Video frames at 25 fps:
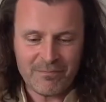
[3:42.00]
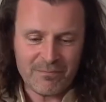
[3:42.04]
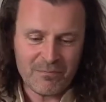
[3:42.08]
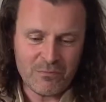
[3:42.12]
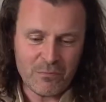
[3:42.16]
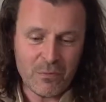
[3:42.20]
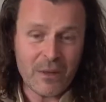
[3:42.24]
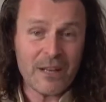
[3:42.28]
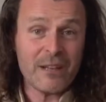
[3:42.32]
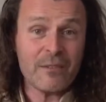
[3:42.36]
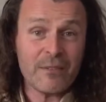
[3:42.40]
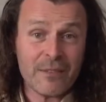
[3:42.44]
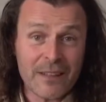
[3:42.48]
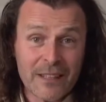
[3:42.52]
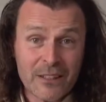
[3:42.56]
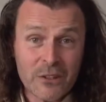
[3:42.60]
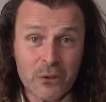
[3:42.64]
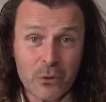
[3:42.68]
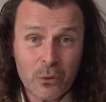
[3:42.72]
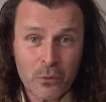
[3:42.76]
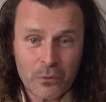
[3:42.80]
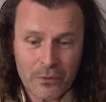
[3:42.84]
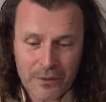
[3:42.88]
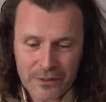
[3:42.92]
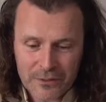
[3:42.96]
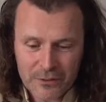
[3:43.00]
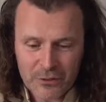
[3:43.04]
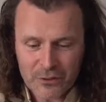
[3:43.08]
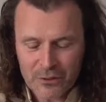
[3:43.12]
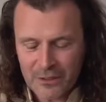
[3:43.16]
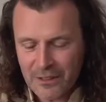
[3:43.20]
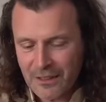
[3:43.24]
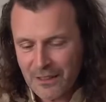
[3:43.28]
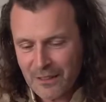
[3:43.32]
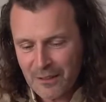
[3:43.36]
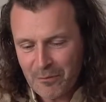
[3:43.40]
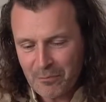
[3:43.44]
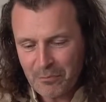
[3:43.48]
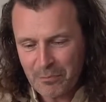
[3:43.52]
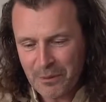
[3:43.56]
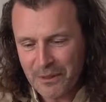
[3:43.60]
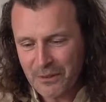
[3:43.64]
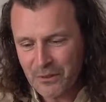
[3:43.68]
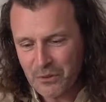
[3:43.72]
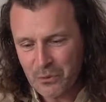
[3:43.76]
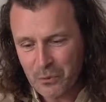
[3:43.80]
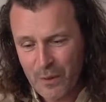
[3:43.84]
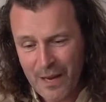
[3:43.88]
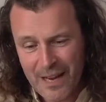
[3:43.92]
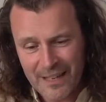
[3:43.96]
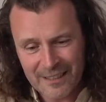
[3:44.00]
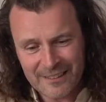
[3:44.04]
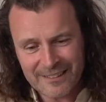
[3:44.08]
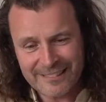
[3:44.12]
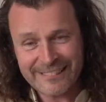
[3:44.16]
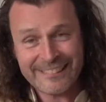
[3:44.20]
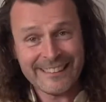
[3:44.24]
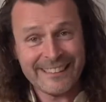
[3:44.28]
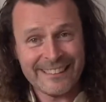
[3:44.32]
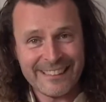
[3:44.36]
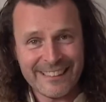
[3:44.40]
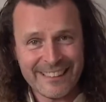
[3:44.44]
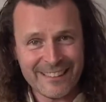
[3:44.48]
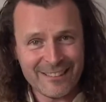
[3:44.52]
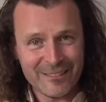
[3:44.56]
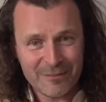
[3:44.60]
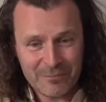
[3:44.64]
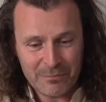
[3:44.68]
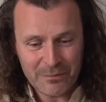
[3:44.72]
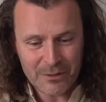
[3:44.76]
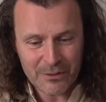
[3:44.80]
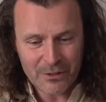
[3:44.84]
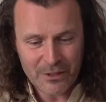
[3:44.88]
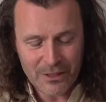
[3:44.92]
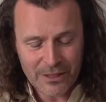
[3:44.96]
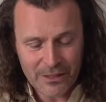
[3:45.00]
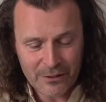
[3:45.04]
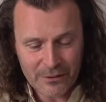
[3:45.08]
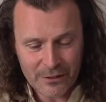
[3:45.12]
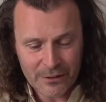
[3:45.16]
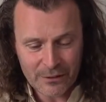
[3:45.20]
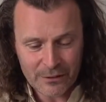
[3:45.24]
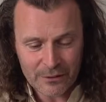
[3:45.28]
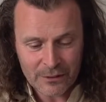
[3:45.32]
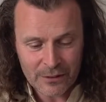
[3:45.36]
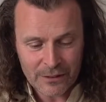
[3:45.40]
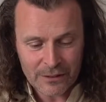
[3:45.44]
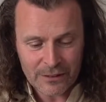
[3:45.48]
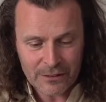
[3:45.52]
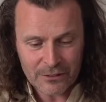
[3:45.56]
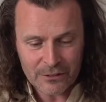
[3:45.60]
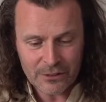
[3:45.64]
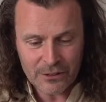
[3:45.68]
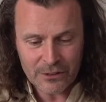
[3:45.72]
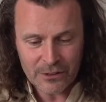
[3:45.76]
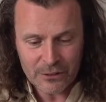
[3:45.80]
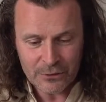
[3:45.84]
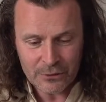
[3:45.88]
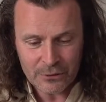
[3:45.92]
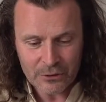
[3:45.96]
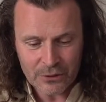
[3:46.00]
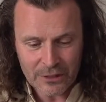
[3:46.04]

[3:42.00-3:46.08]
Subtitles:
whatever they called this, beeswax linen material to use